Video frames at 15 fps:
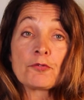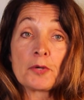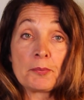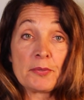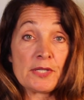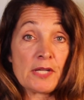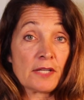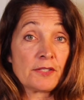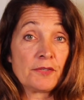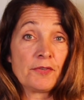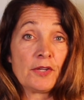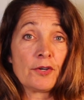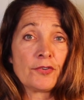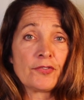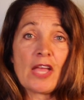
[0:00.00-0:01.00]
of reproductive
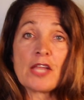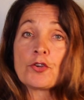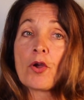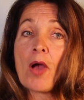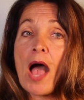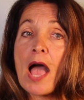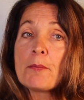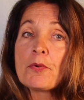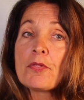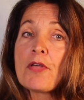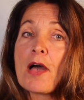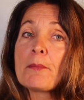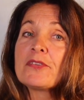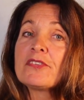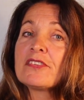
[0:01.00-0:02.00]
years, and your
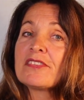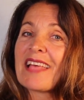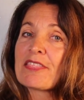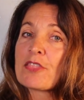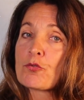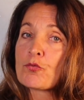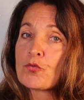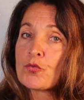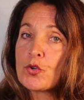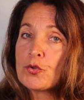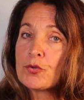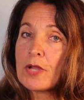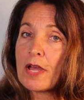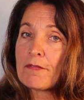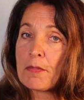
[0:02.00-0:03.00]
hypothalamus is at the
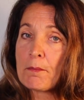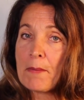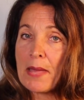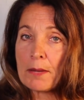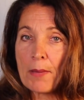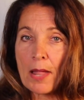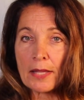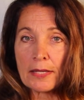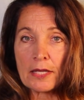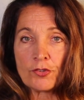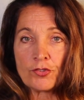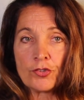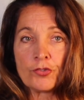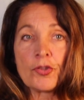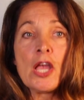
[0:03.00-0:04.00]
root of the metabolic
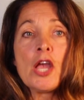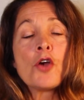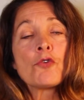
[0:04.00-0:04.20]
issues